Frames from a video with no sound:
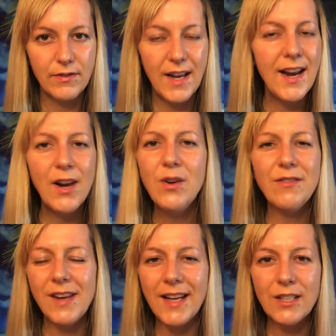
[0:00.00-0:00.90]
And I don't
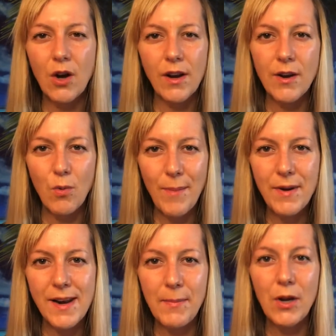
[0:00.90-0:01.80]
even like to call it a
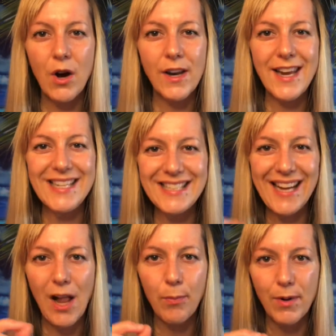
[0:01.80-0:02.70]
weapon, let me call it a
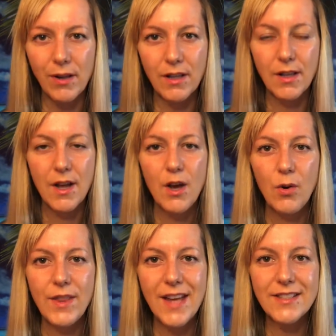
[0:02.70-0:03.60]
scalpel.
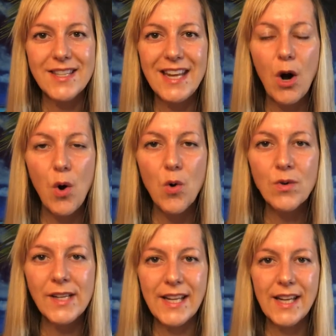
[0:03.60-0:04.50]
That's the
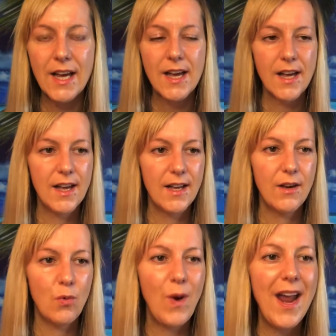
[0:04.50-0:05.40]
only
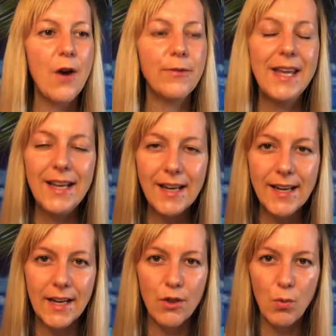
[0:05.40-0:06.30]
way of
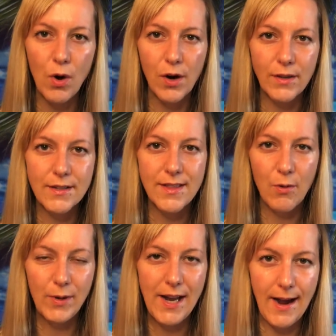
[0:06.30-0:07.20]
healing the world
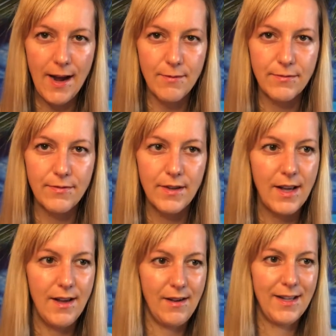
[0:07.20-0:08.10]
that we have,
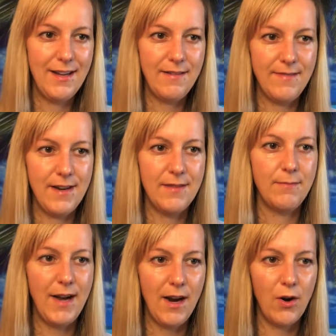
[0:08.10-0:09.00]
given
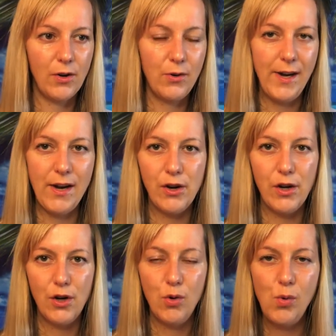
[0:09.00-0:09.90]
by our Creator,
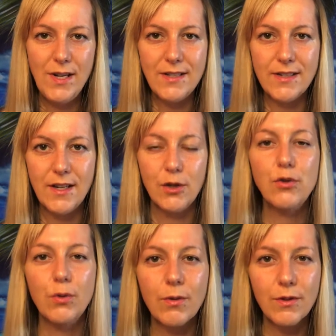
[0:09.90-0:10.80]
who is
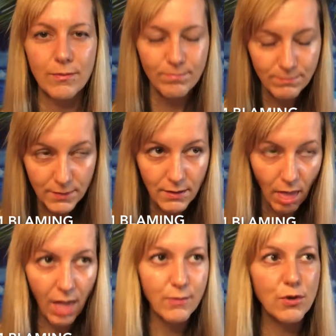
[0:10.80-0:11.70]

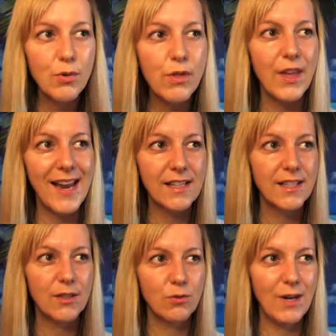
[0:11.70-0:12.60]
truth and
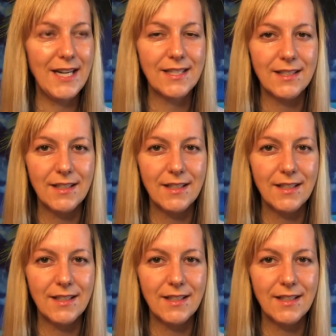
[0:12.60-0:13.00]
grace.